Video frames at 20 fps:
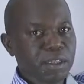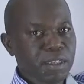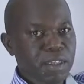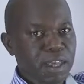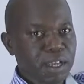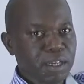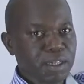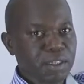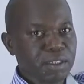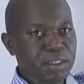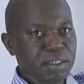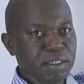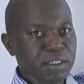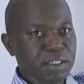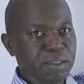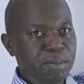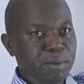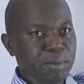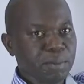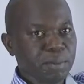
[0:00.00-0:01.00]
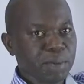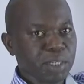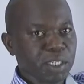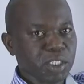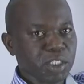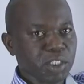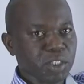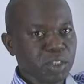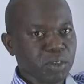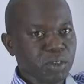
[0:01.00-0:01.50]
than the
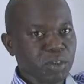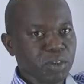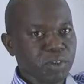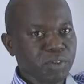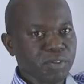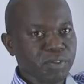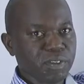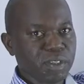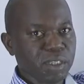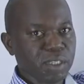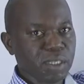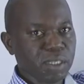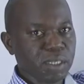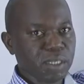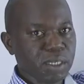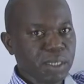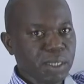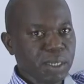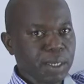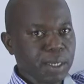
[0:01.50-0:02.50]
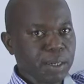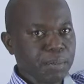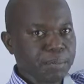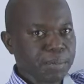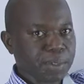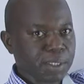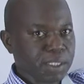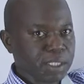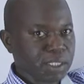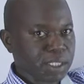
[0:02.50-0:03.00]
population of the
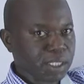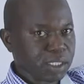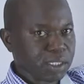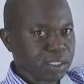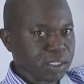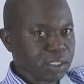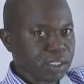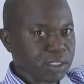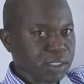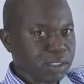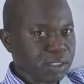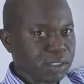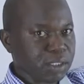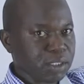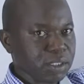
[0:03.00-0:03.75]
predators.